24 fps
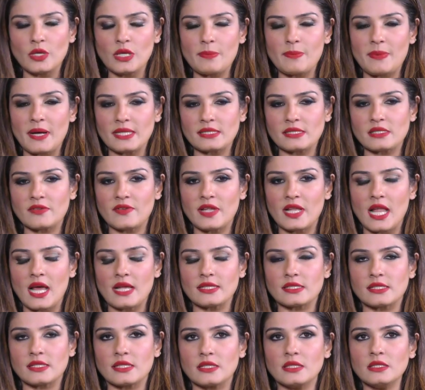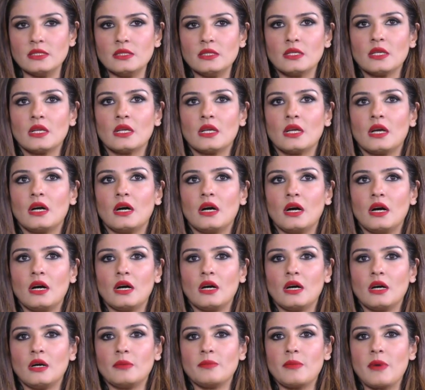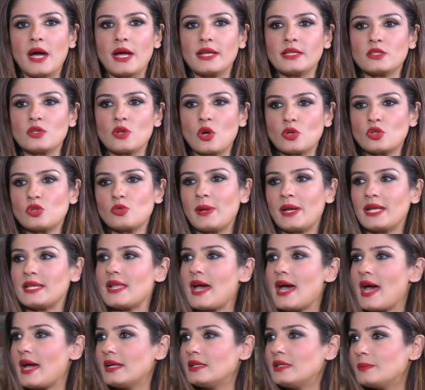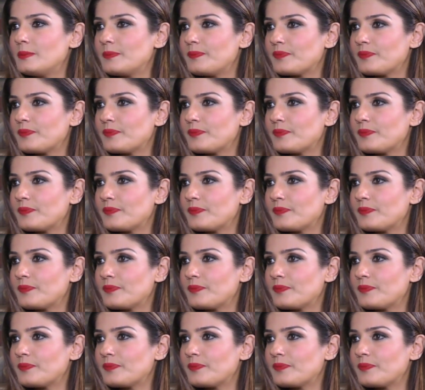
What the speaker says: He passed away last year. I talked to my dad.